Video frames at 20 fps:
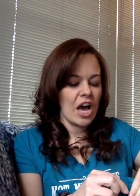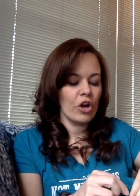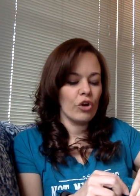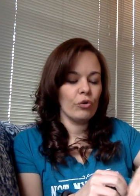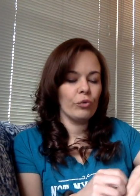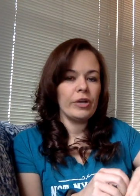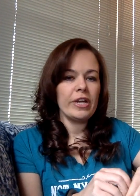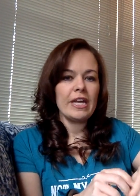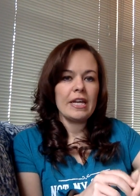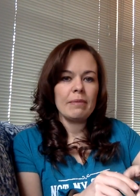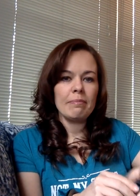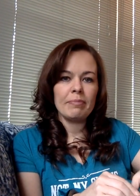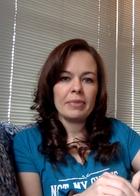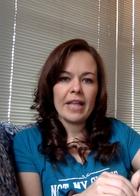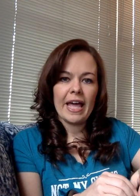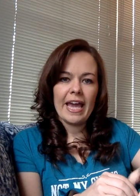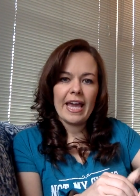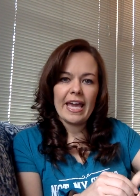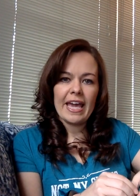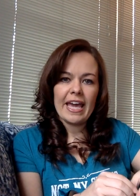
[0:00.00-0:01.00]
green
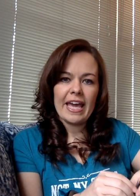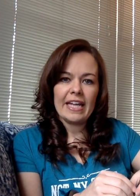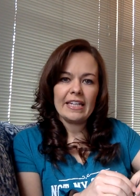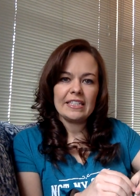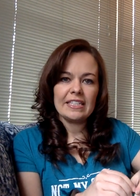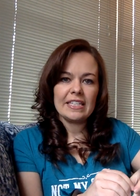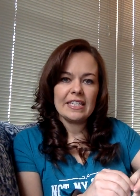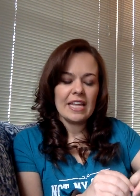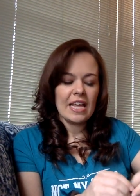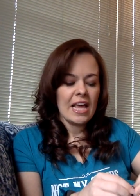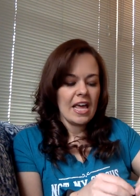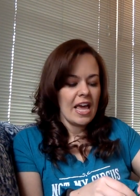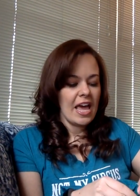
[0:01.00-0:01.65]
blanket,